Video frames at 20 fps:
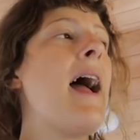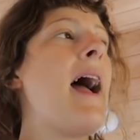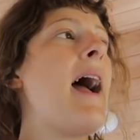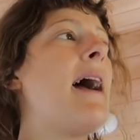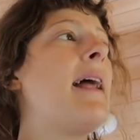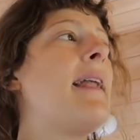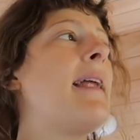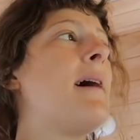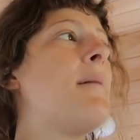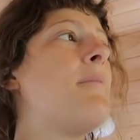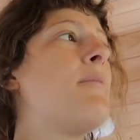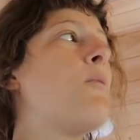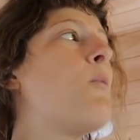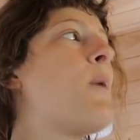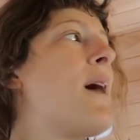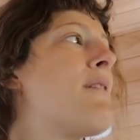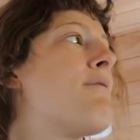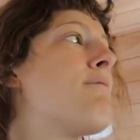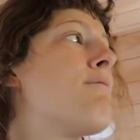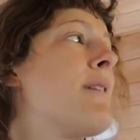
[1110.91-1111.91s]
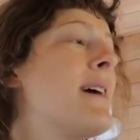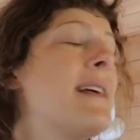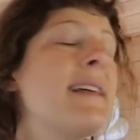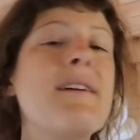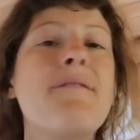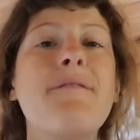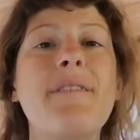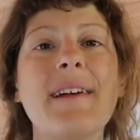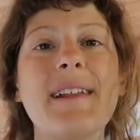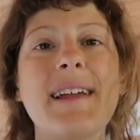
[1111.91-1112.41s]
And um, we're
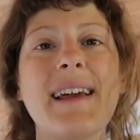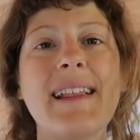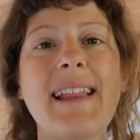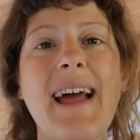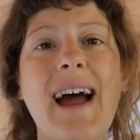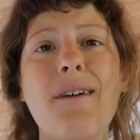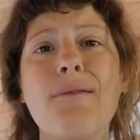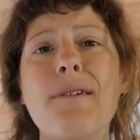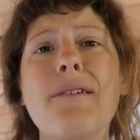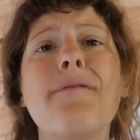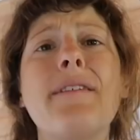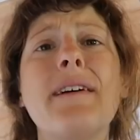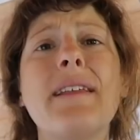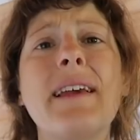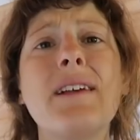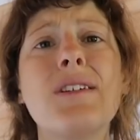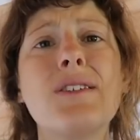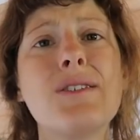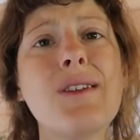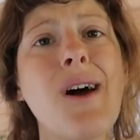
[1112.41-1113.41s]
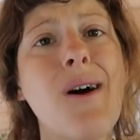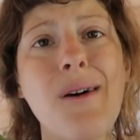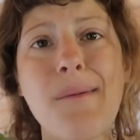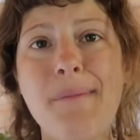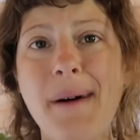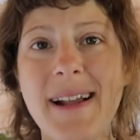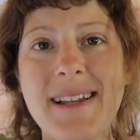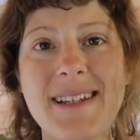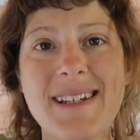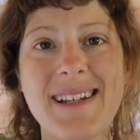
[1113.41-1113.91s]
really feeling that. We're feeling so
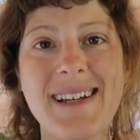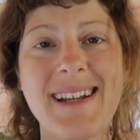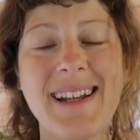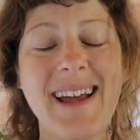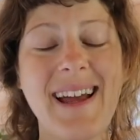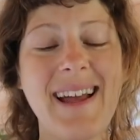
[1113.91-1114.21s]
abundant.